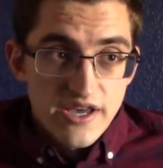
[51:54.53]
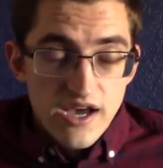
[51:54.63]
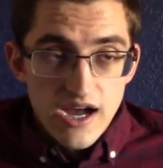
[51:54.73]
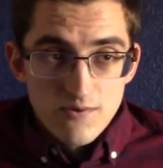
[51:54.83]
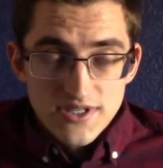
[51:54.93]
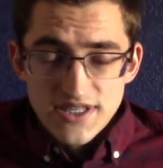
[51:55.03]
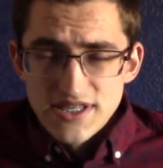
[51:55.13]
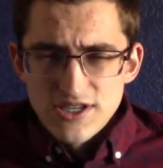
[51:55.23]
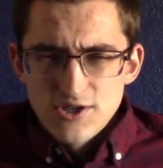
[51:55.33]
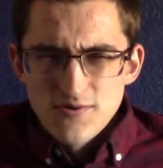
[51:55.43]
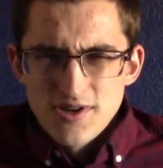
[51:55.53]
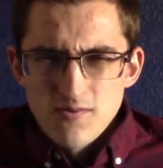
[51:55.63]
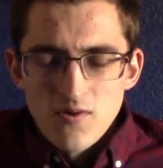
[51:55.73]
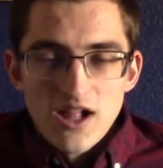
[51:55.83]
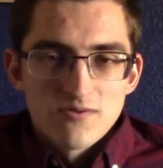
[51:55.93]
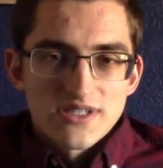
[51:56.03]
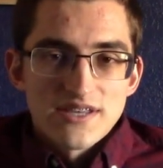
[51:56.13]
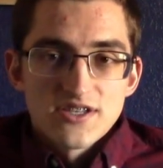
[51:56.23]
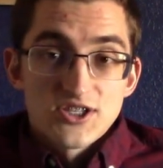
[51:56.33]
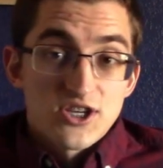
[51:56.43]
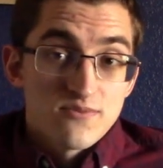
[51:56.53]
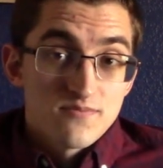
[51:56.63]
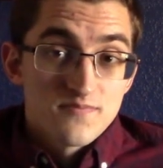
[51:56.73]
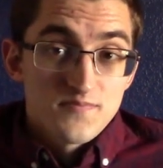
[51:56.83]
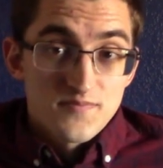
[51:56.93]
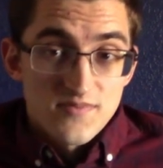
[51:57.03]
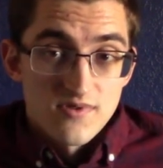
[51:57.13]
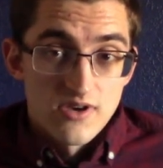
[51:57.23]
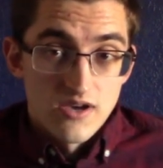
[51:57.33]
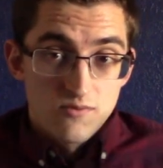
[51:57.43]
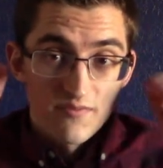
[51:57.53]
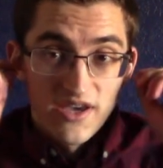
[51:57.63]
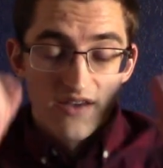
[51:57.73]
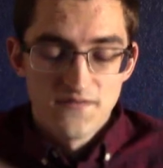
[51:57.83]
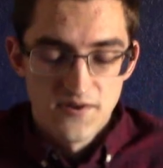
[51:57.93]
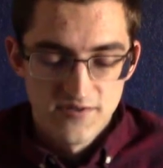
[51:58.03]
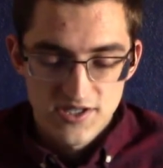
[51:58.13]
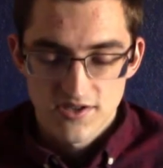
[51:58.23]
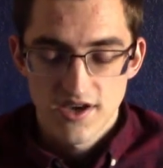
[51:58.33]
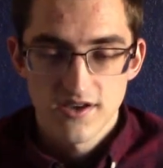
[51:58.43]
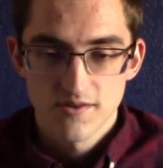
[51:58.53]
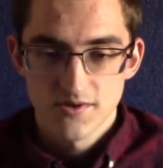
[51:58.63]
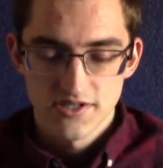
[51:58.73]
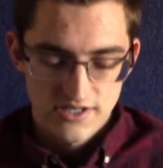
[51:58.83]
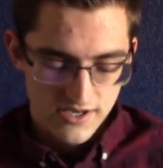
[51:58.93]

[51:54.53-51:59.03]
I was listening to it while I was at the gym with my headphones, so that was,